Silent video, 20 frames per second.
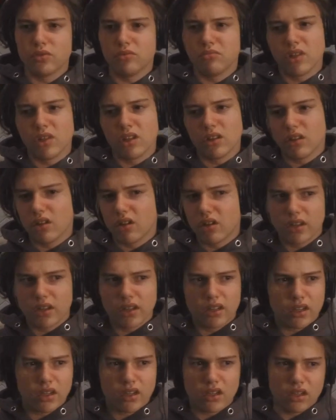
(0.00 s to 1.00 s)

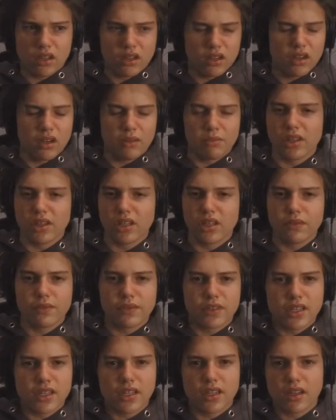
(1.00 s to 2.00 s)
melodic,
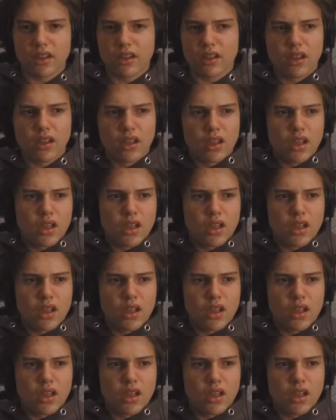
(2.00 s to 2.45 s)
uplifting,